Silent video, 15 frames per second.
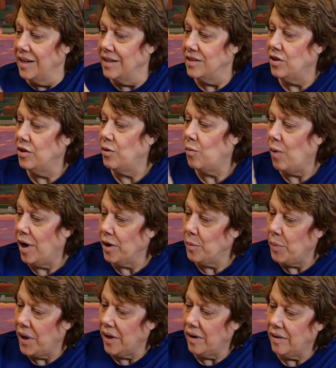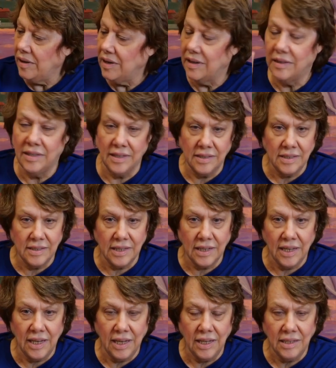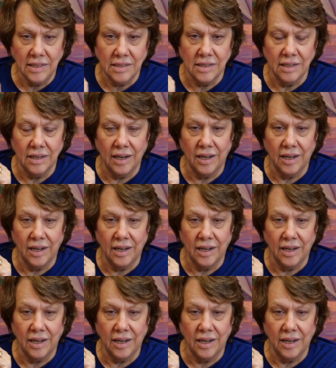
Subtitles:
So the water bottle, this is a kit.